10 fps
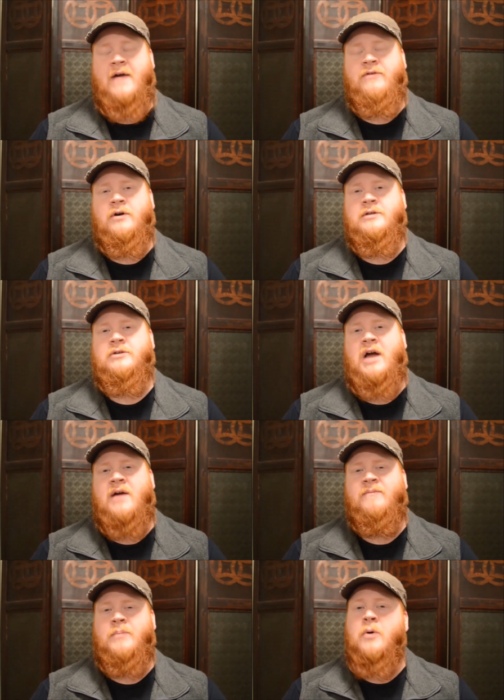I've heard
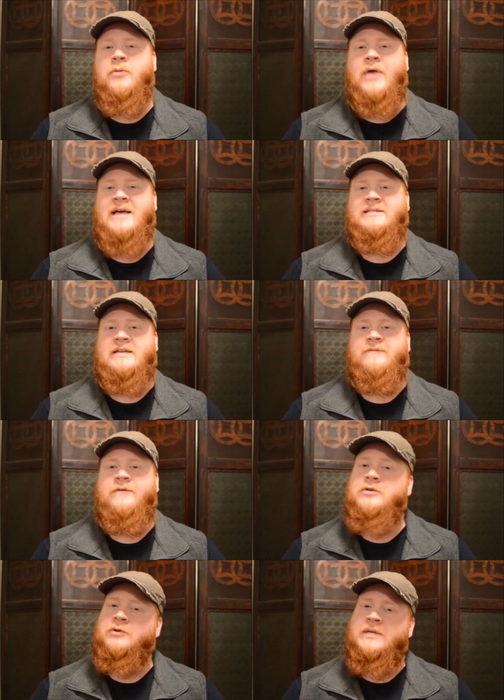described both as a
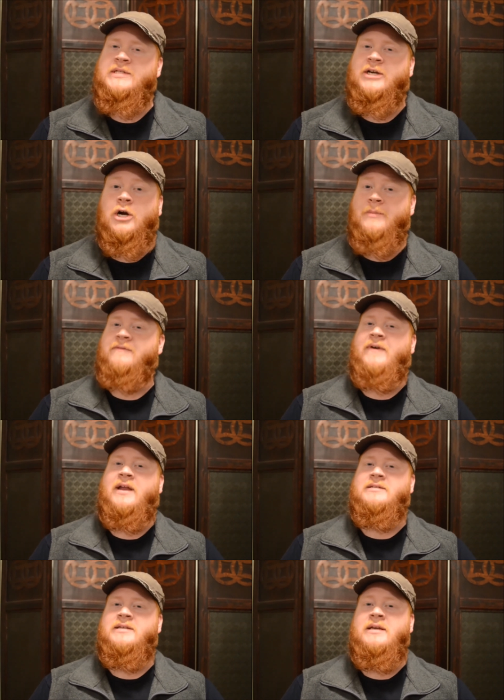futuristic urban
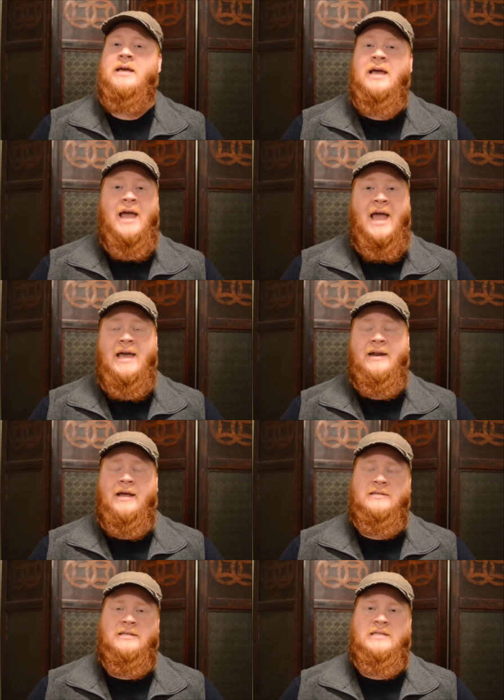fantasy
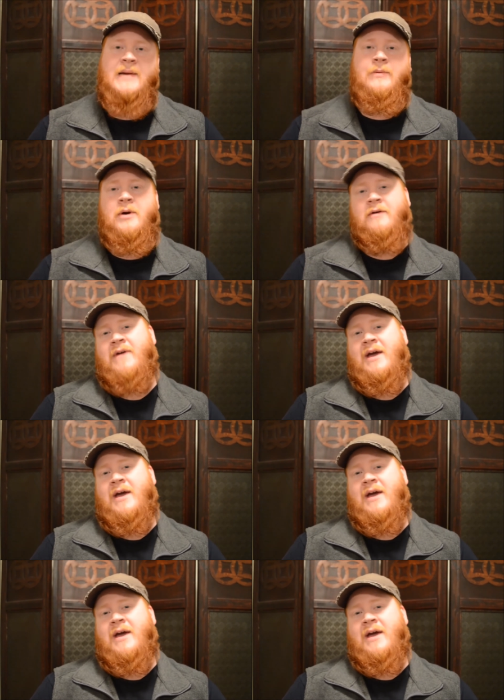and as a cyberpunk